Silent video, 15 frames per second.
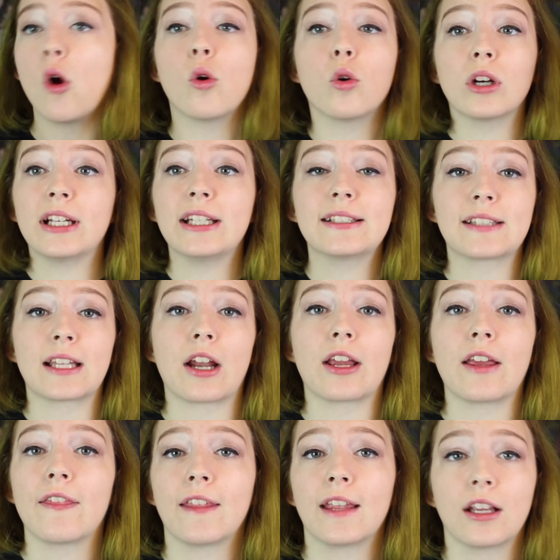or at least that I
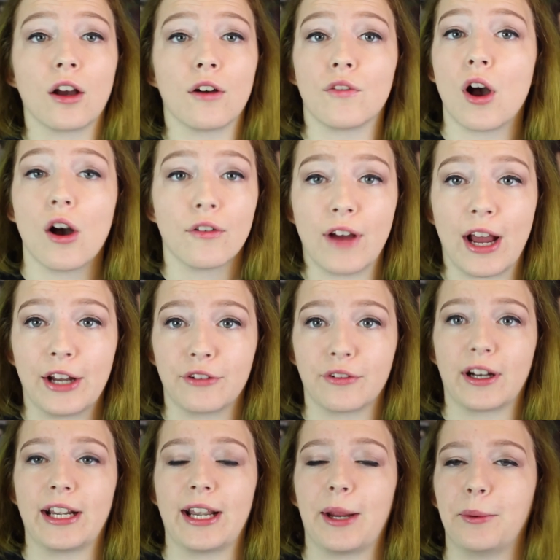can think of offhand
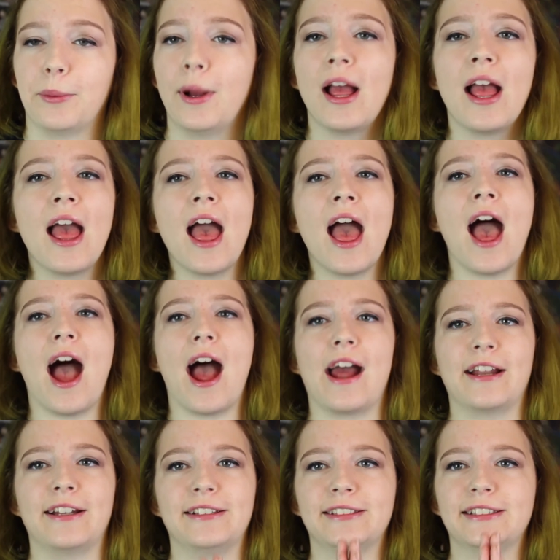right now.
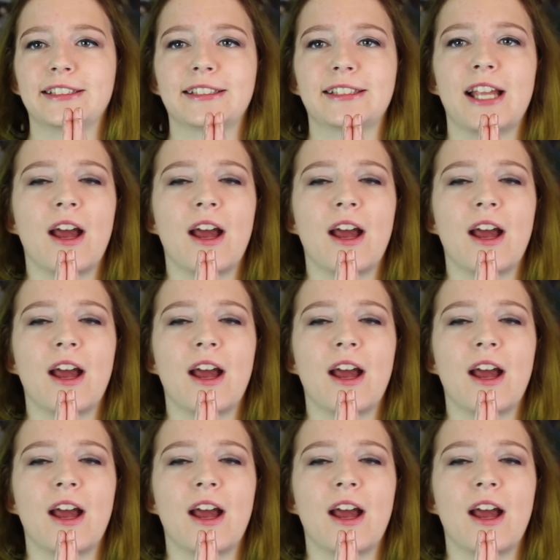And